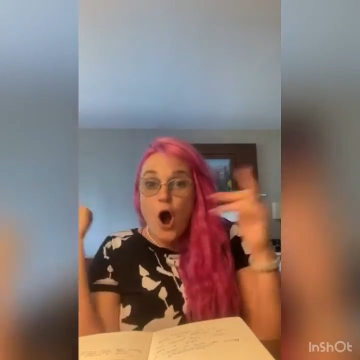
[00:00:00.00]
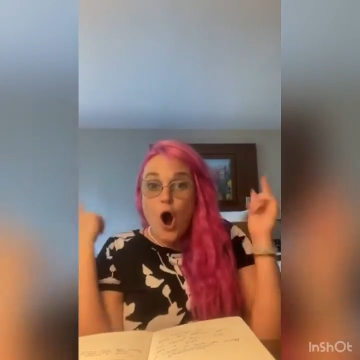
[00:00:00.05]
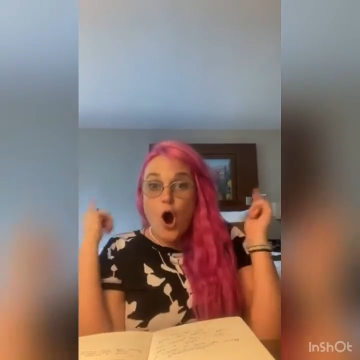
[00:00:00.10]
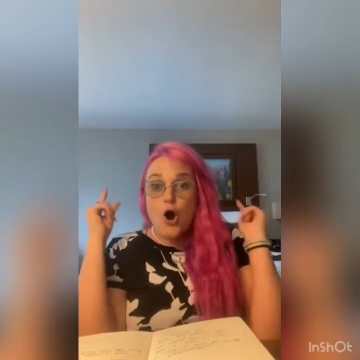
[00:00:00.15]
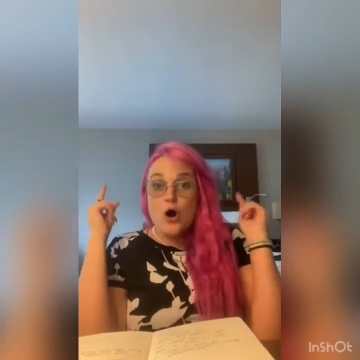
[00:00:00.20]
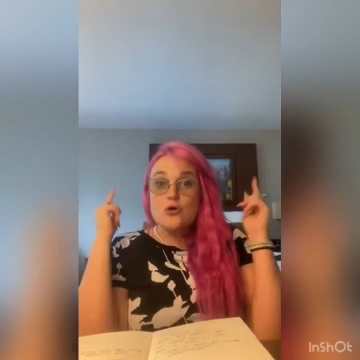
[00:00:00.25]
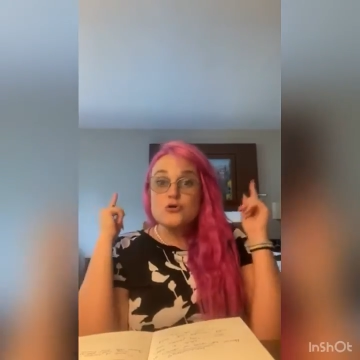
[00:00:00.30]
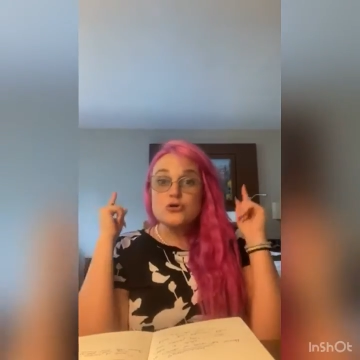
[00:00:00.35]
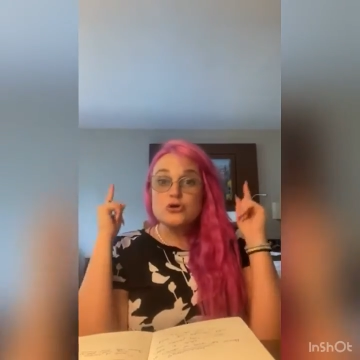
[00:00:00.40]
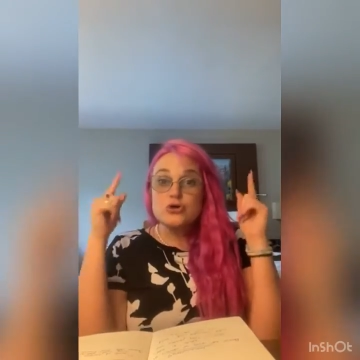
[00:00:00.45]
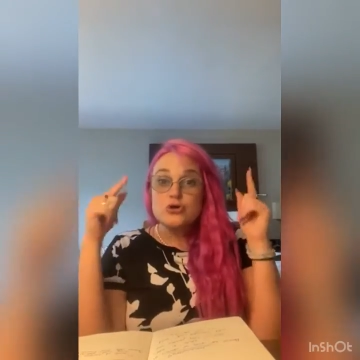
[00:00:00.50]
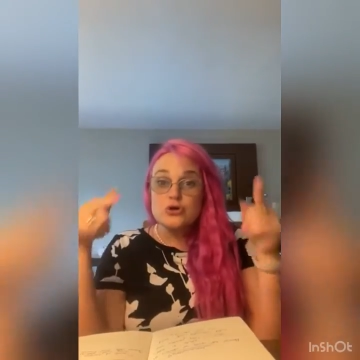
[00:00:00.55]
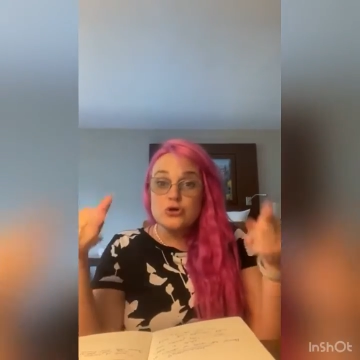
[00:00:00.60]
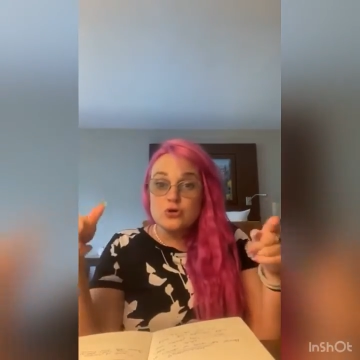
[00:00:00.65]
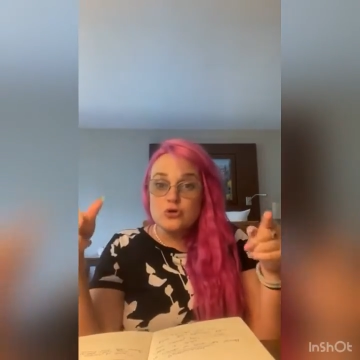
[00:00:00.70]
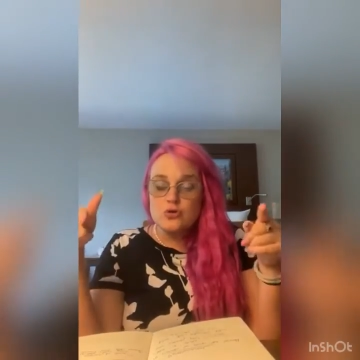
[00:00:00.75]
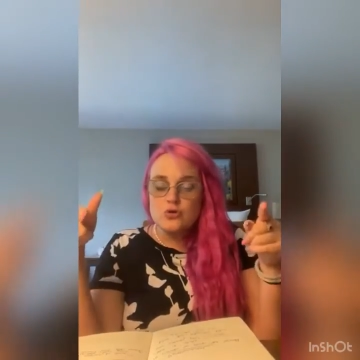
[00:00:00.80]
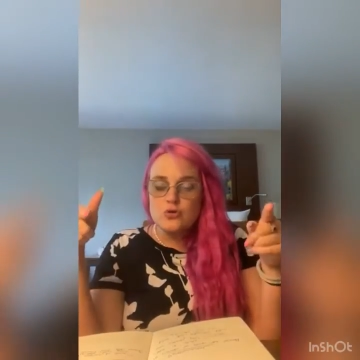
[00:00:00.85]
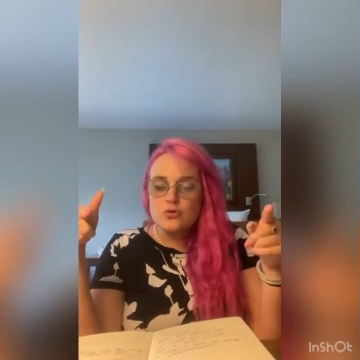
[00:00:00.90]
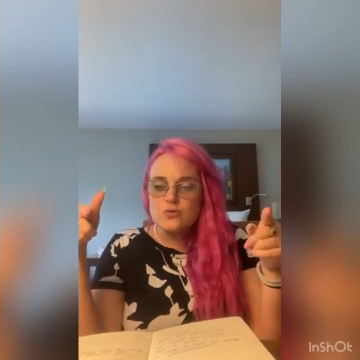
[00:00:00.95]
Are
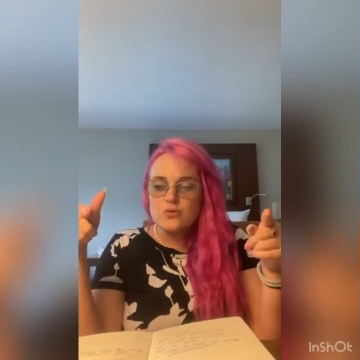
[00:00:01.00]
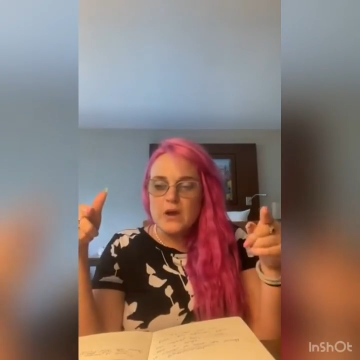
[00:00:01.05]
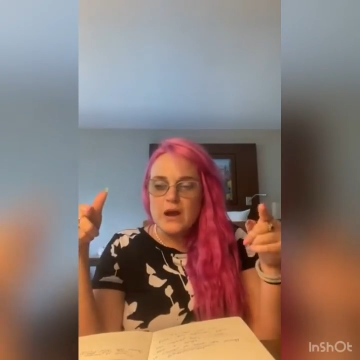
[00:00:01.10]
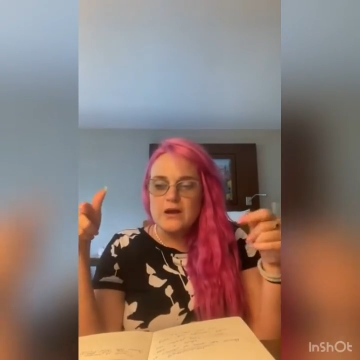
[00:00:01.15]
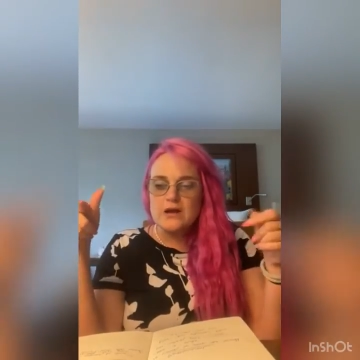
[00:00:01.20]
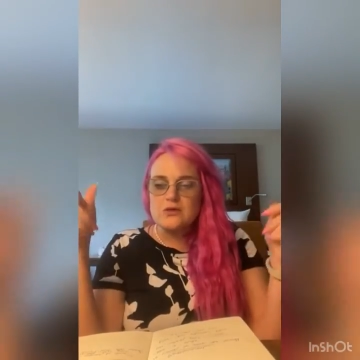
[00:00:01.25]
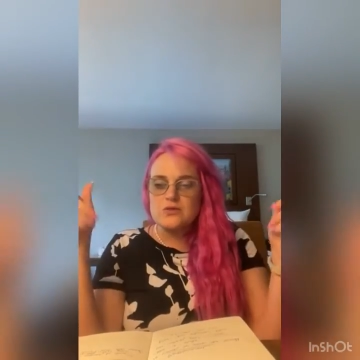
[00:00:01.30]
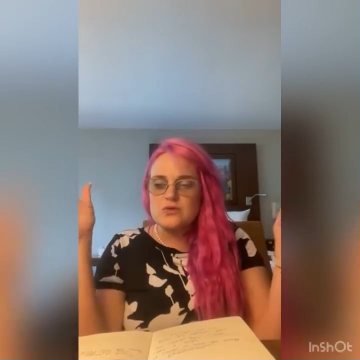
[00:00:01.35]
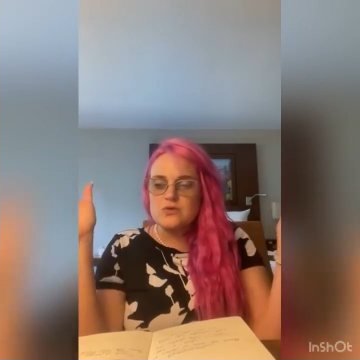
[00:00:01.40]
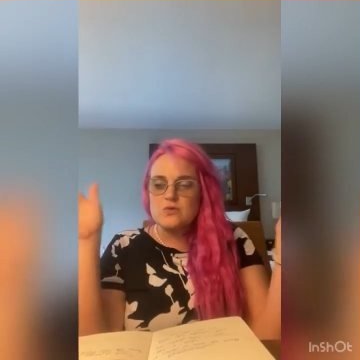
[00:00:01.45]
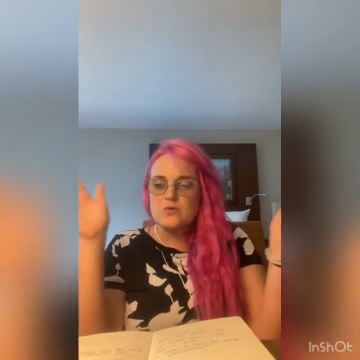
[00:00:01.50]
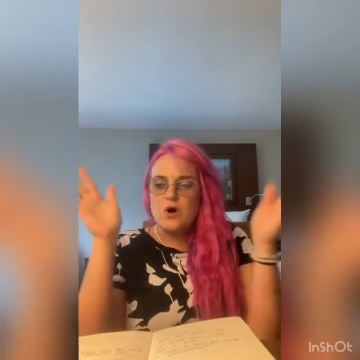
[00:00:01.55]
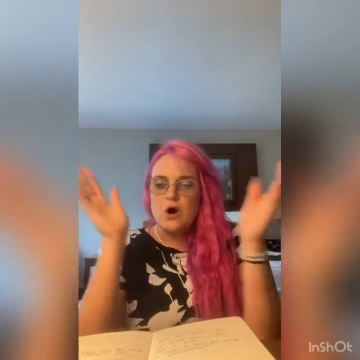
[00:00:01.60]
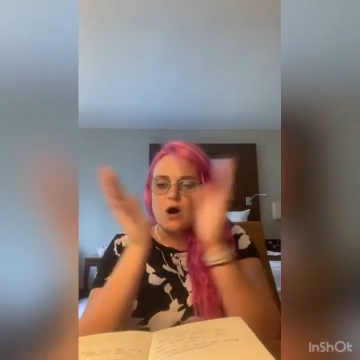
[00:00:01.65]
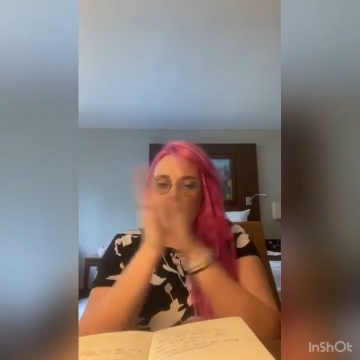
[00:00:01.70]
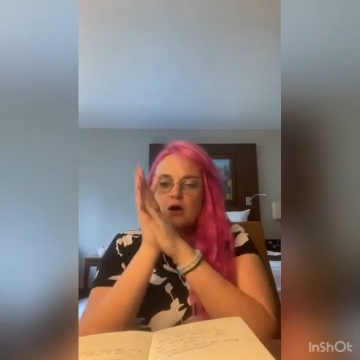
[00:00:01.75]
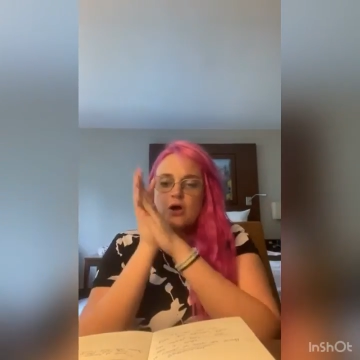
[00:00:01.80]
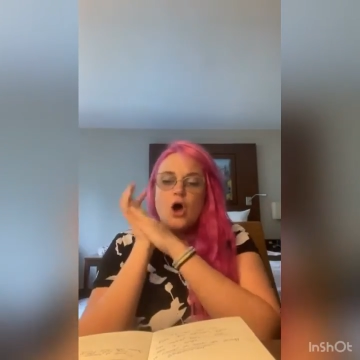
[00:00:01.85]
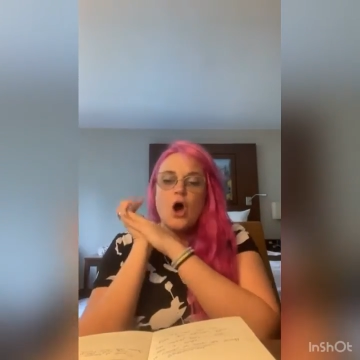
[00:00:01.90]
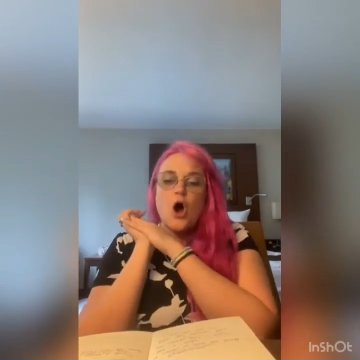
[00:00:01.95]
you ready to
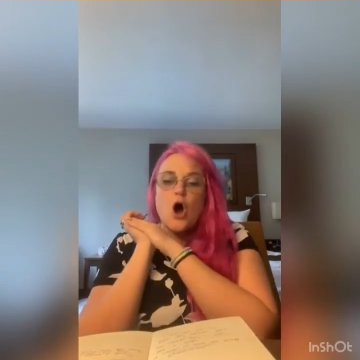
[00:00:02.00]
rock?